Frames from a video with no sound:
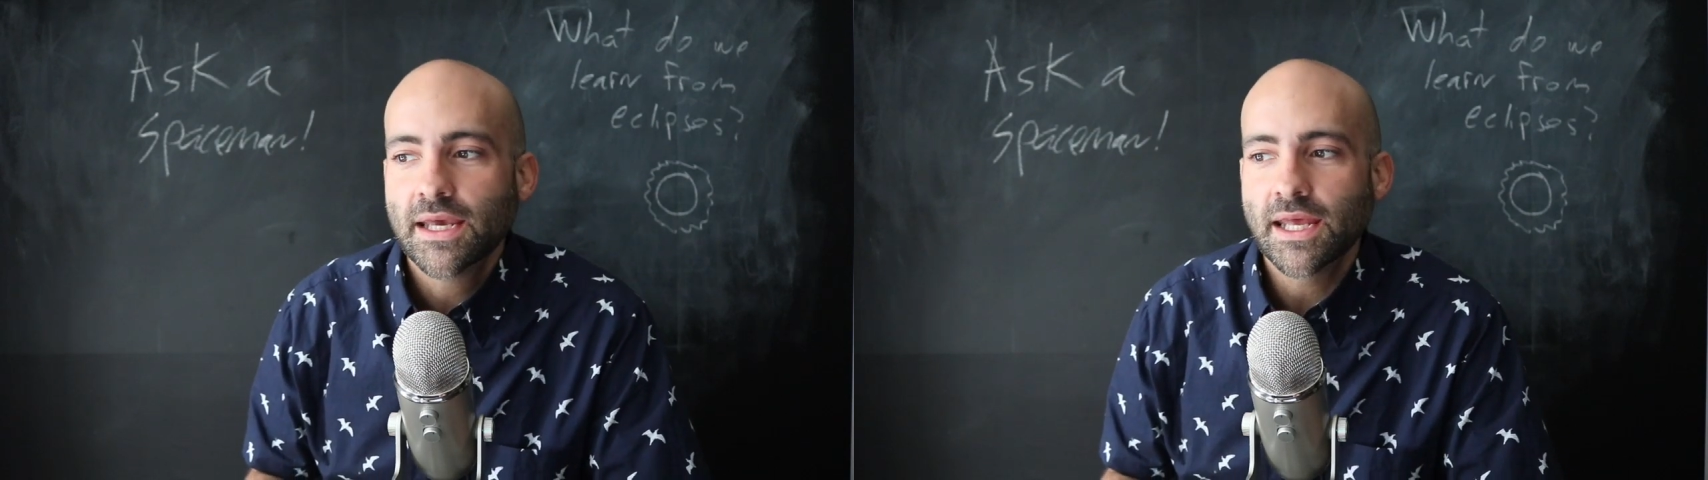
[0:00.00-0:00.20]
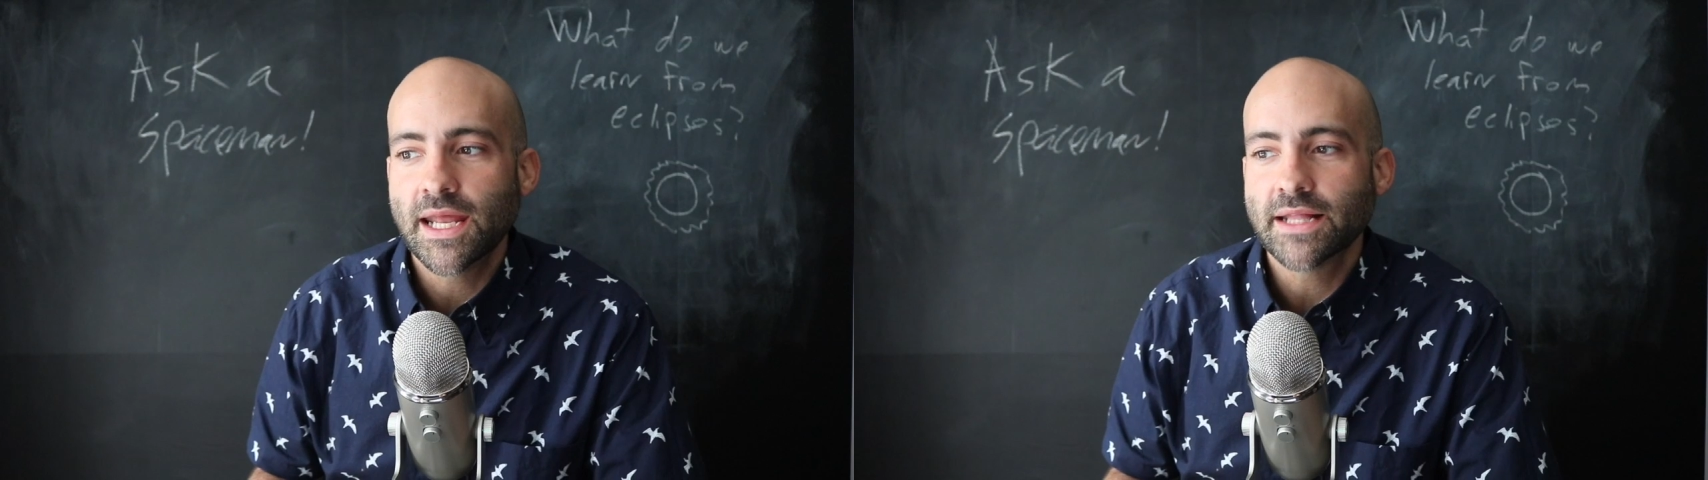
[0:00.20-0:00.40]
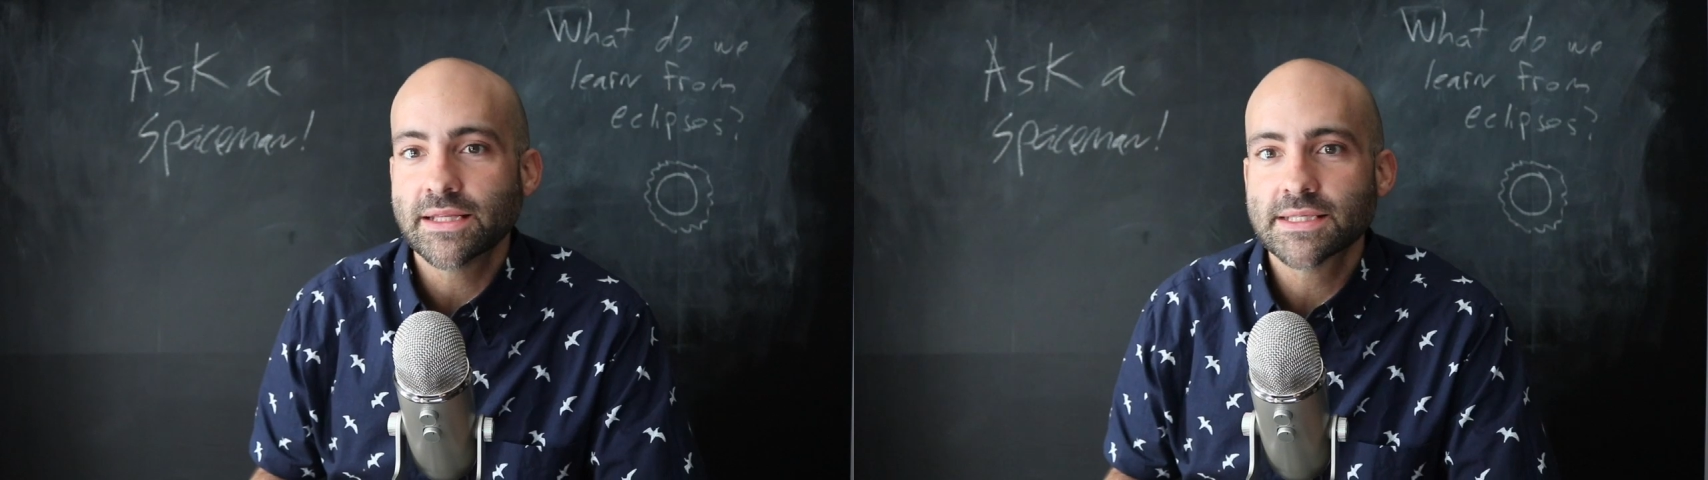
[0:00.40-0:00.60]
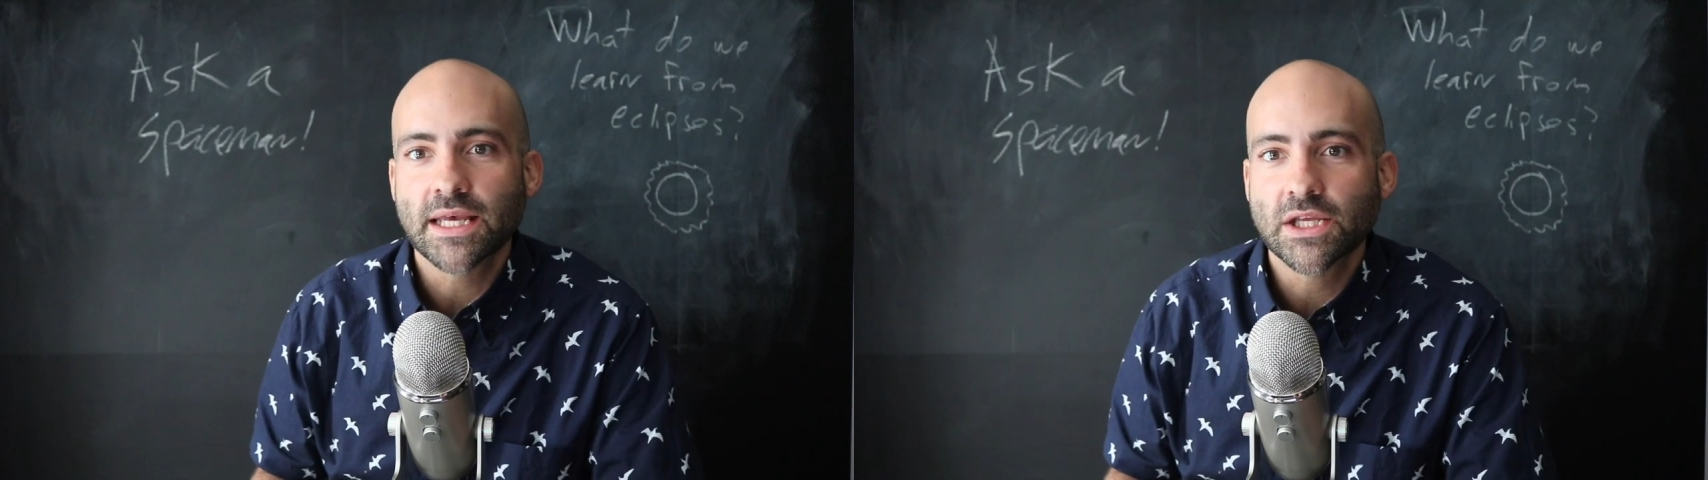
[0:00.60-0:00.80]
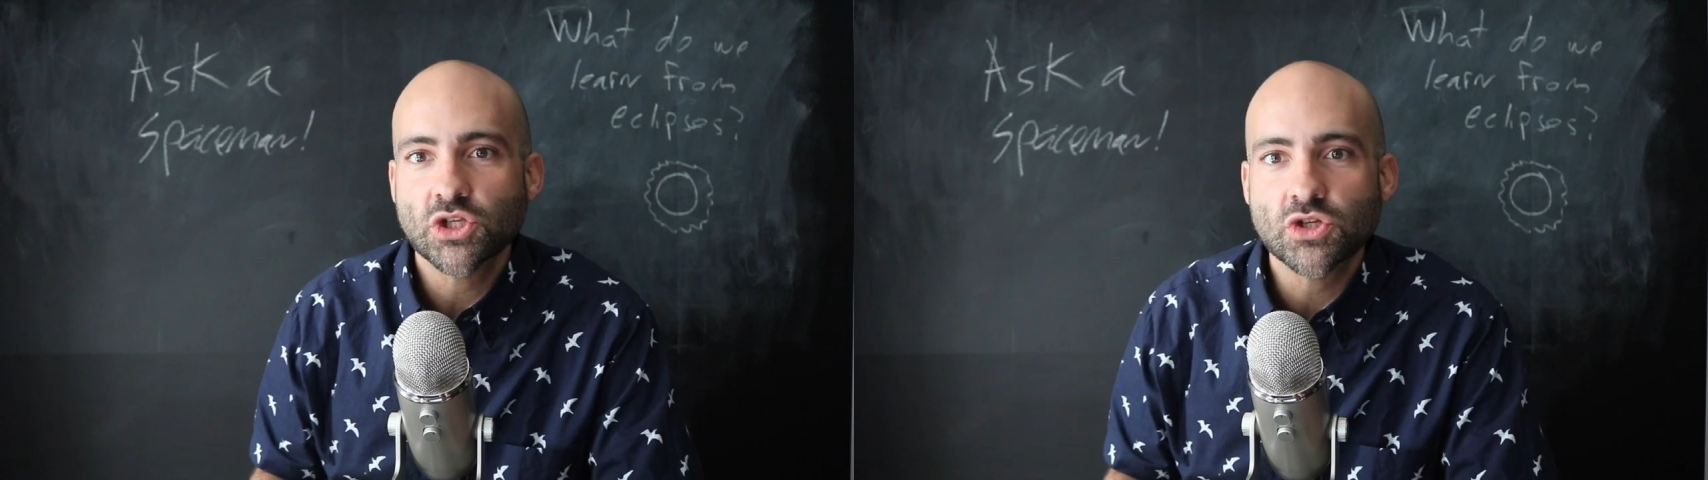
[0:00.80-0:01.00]
And Haley's
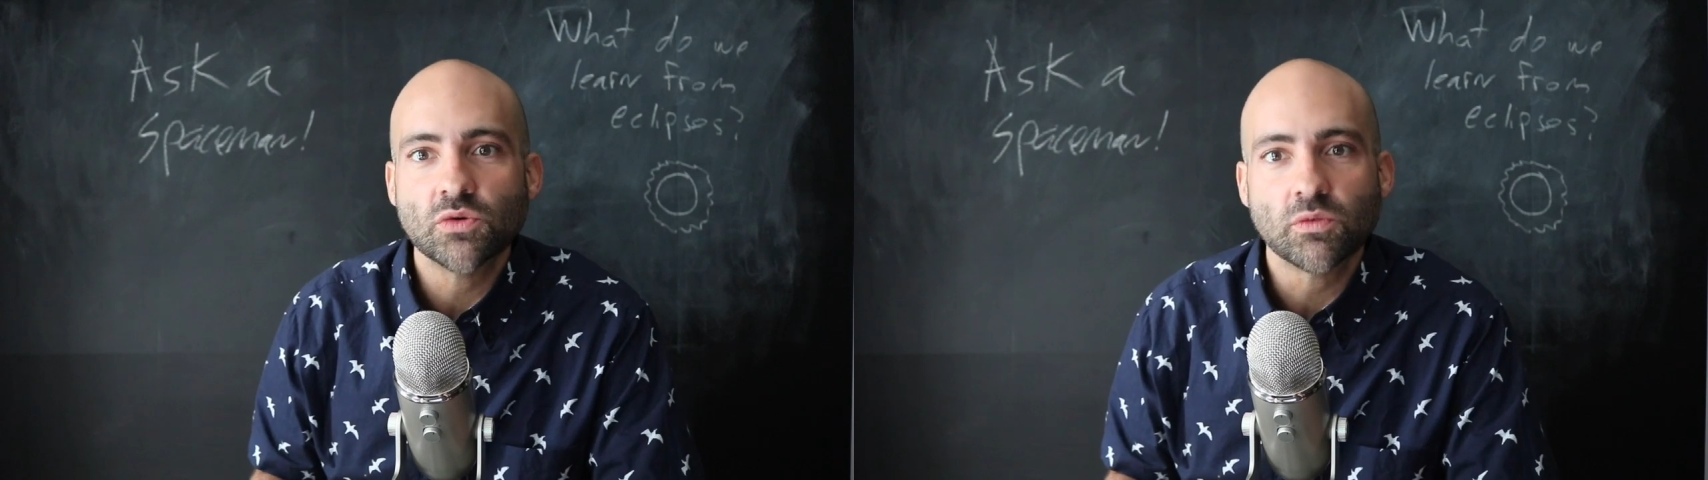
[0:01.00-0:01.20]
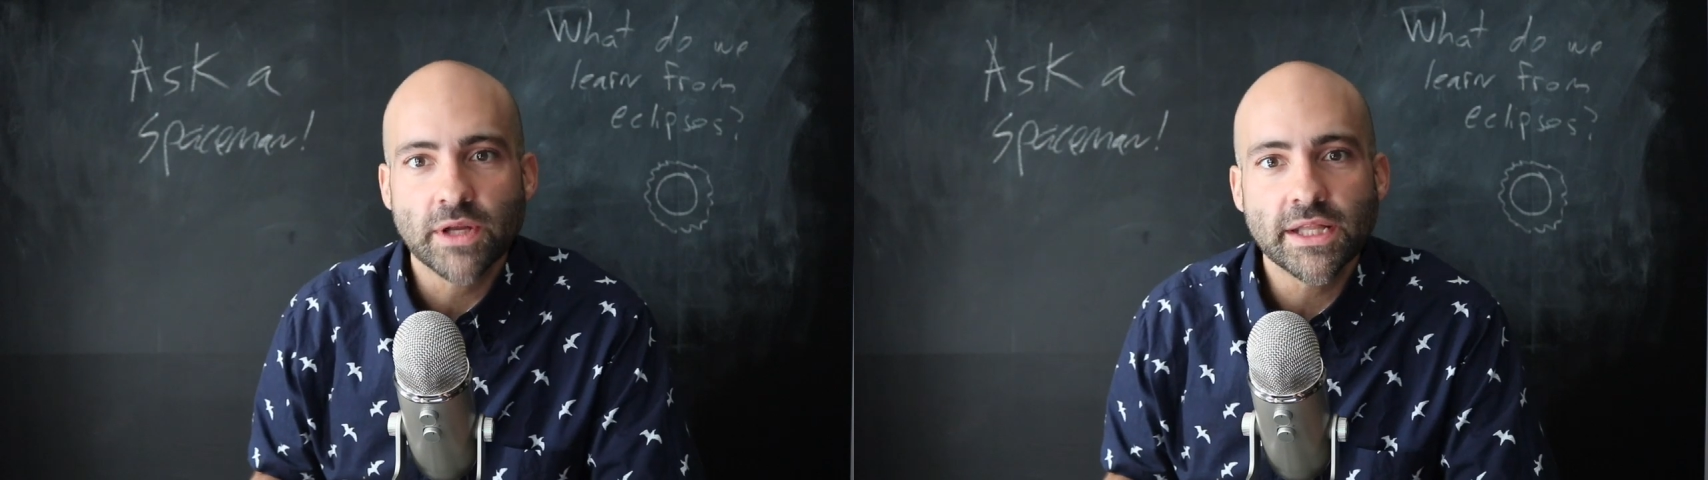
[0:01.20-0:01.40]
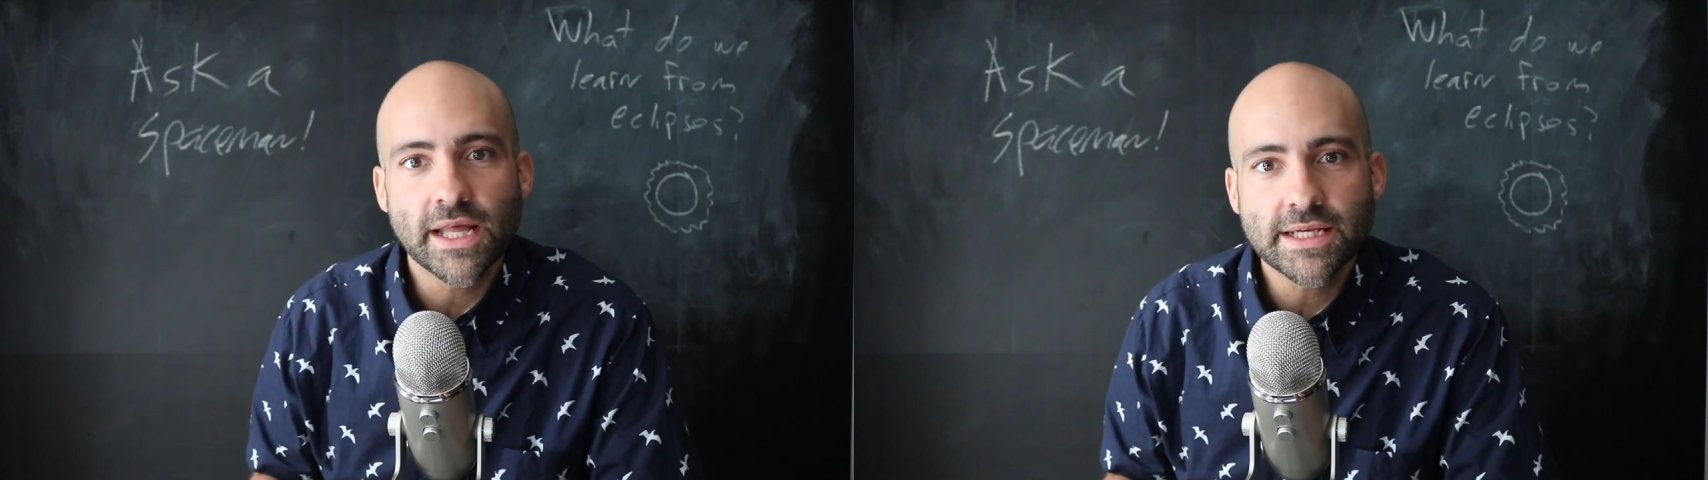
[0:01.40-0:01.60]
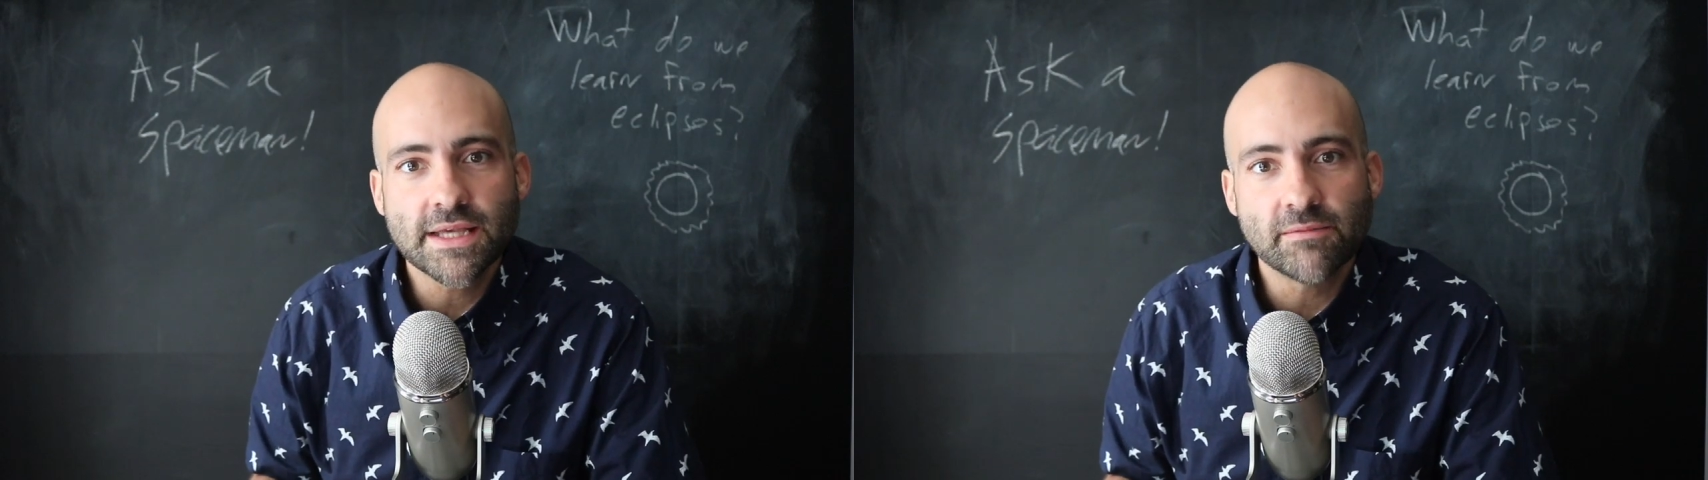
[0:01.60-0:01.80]
like, do you realize